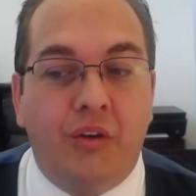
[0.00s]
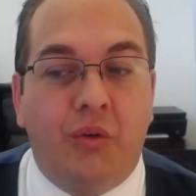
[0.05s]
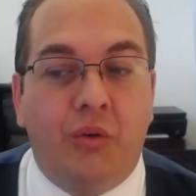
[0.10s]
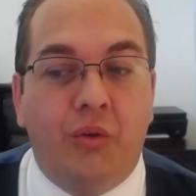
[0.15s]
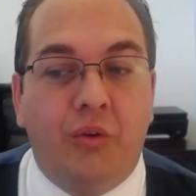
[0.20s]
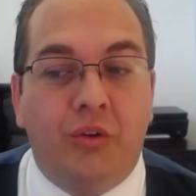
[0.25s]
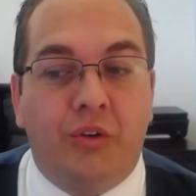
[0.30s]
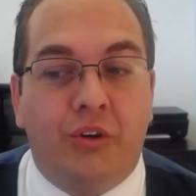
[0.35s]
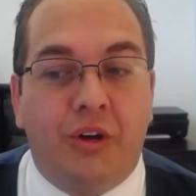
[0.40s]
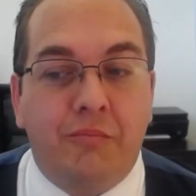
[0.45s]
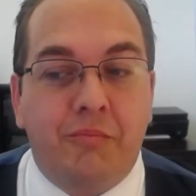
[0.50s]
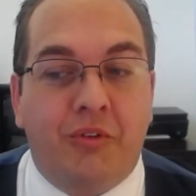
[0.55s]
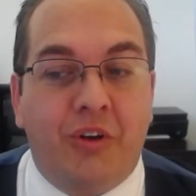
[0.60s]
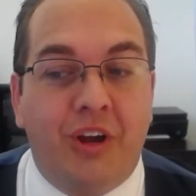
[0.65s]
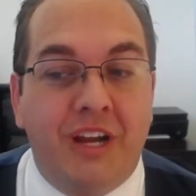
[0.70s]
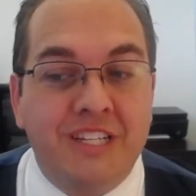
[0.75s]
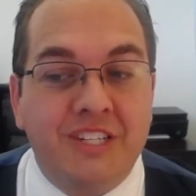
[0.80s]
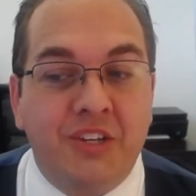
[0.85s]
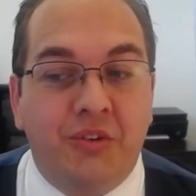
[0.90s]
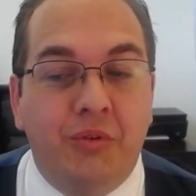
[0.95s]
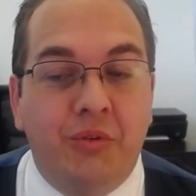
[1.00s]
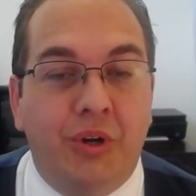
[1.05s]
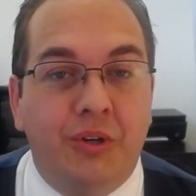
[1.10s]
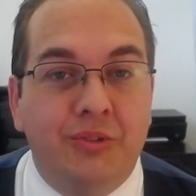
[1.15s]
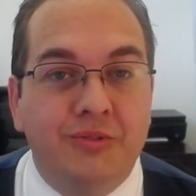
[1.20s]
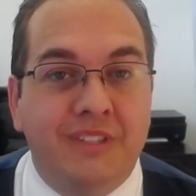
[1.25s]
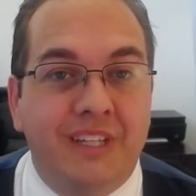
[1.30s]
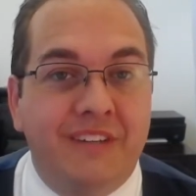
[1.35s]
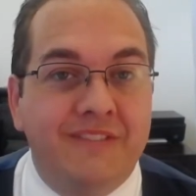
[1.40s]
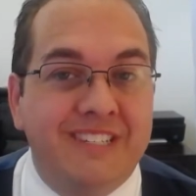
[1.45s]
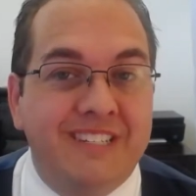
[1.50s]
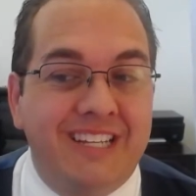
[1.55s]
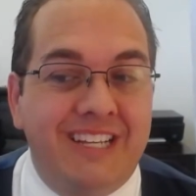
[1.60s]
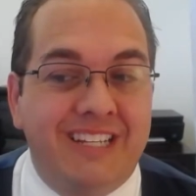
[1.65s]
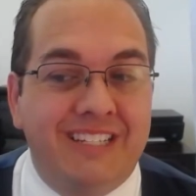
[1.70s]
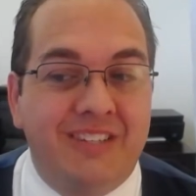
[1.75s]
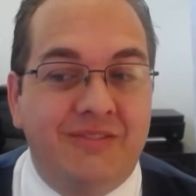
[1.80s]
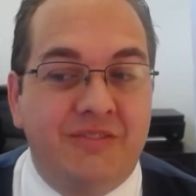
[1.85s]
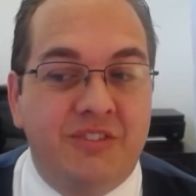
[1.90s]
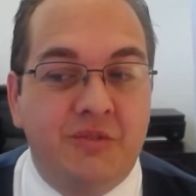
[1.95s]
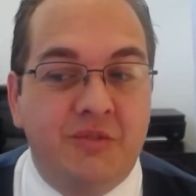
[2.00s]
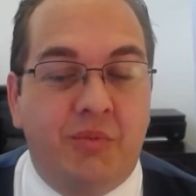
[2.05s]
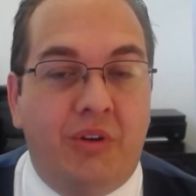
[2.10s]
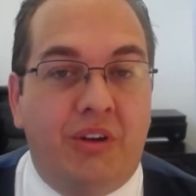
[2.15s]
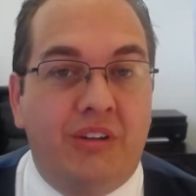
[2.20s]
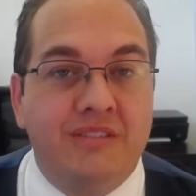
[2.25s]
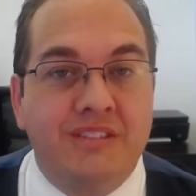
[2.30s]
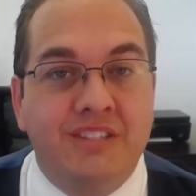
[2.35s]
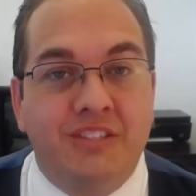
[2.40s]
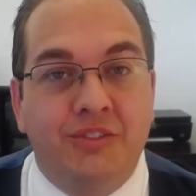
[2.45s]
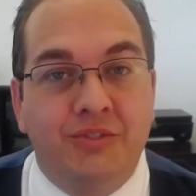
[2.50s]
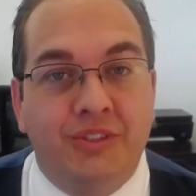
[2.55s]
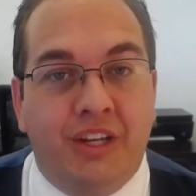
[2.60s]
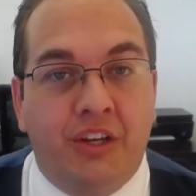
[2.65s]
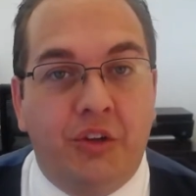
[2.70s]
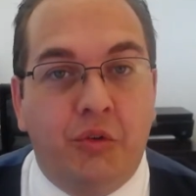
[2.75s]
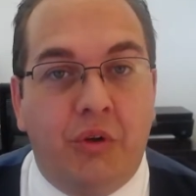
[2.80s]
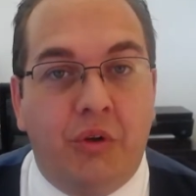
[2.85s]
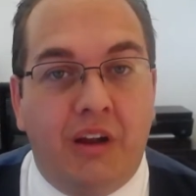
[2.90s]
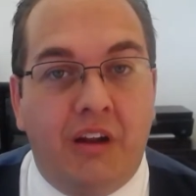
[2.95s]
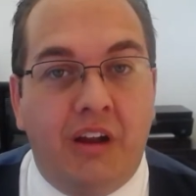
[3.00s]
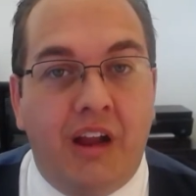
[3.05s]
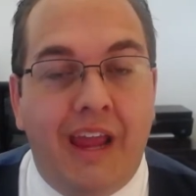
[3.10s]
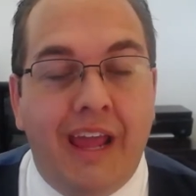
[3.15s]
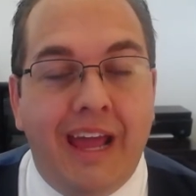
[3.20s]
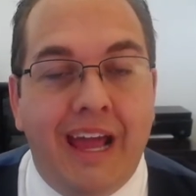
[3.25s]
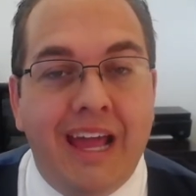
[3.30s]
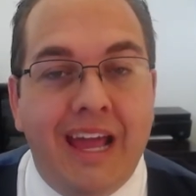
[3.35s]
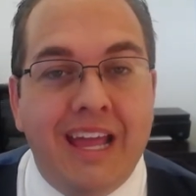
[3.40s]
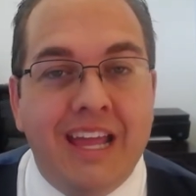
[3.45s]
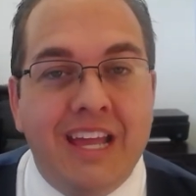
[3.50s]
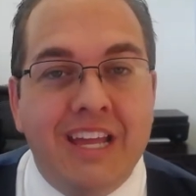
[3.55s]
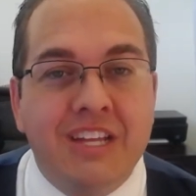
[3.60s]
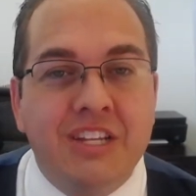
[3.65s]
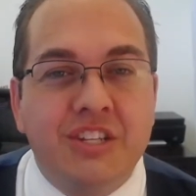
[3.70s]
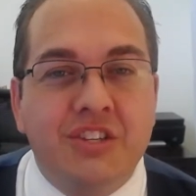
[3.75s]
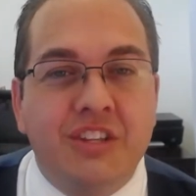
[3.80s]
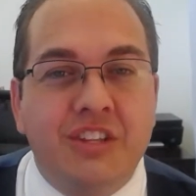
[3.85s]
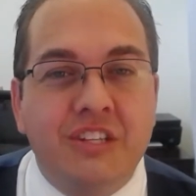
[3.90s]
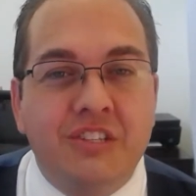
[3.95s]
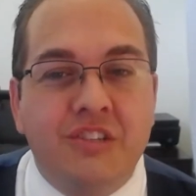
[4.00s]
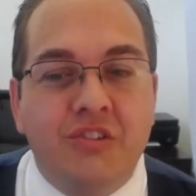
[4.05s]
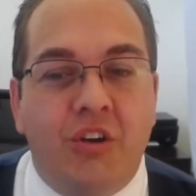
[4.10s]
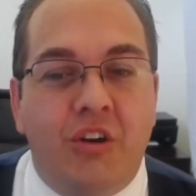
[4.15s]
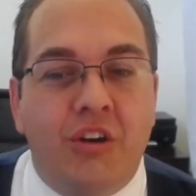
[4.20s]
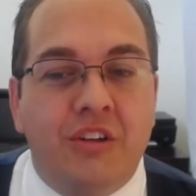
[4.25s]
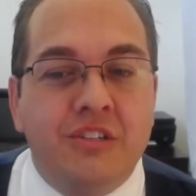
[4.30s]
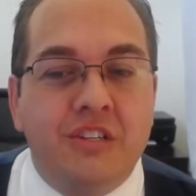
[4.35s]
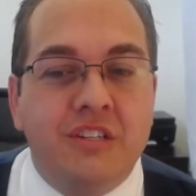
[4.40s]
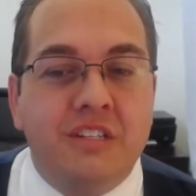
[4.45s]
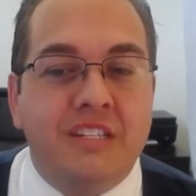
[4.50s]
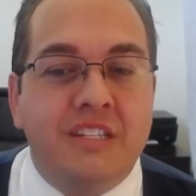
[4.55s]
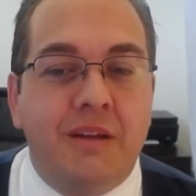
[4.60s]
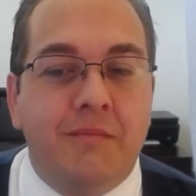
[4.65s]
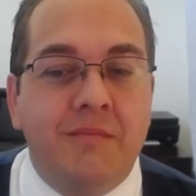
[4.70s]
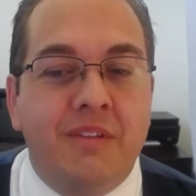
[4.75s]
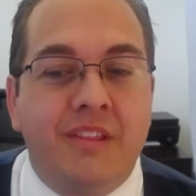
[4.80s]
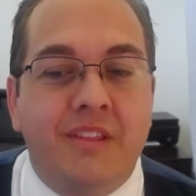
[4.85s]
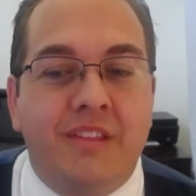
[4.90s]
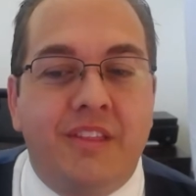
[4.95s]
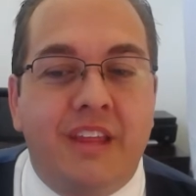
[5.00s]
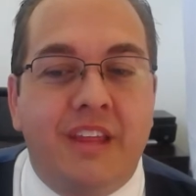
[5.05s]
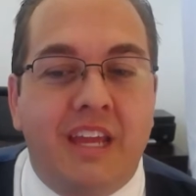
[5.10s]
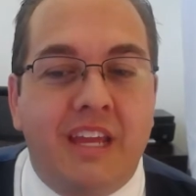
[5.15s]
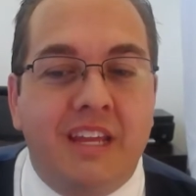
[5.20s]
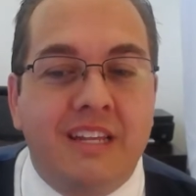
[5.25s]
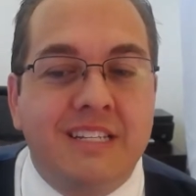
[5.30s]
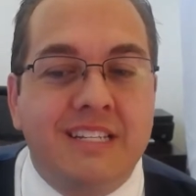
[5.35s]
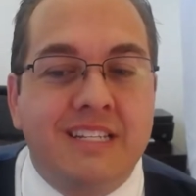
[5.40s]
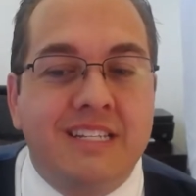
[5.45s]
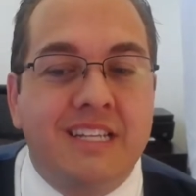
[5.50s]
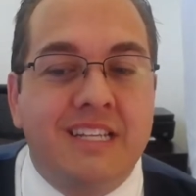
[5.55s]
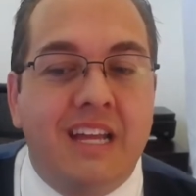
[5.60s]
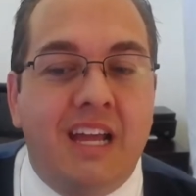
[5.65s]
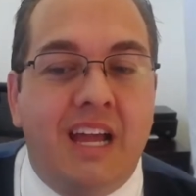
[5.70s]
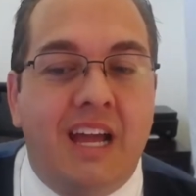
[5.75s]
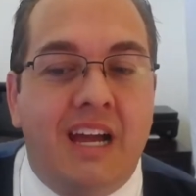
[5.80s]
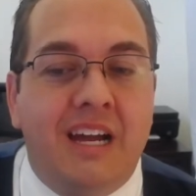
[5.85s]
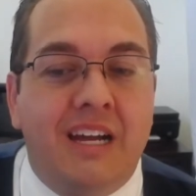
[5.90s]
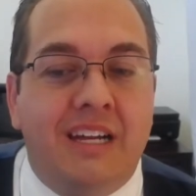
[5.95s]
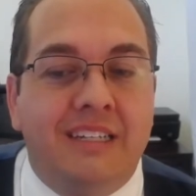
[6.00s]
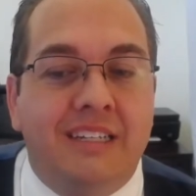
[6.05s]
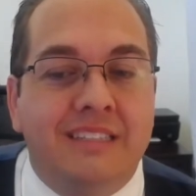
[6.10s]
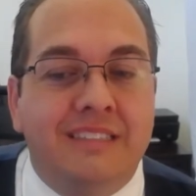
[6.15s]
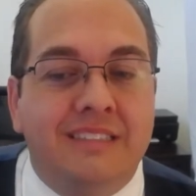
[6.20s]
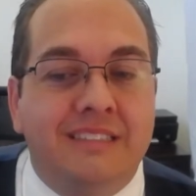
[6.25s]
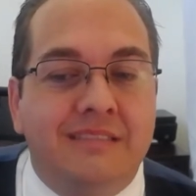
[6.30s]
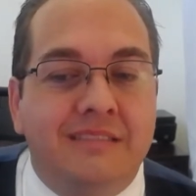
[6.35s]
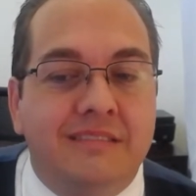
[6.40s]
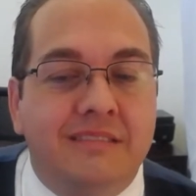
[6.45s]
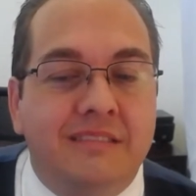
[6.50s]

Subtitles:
or a price quote if sent in response to an inquiry. So these are all just some of the things. The